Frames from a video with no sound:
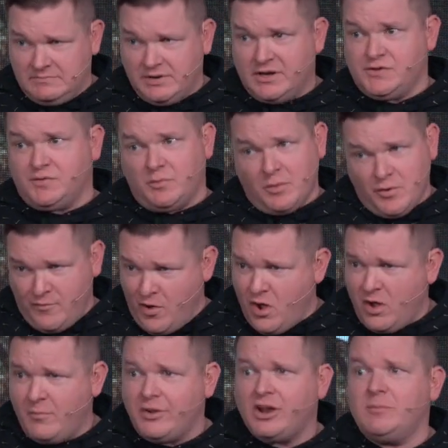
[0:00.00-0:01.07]
Because when we move
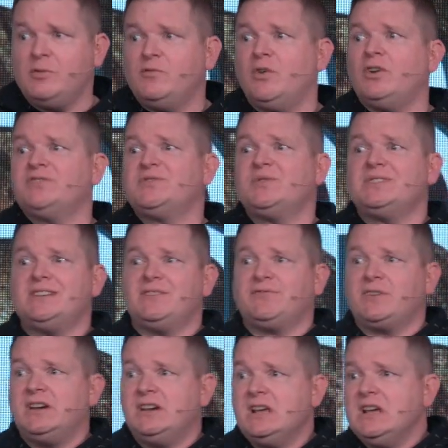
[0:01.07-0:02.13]
on, we're going to move on to a
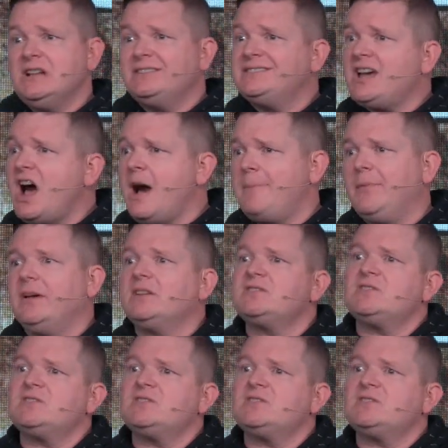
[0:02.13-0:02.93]
different topic.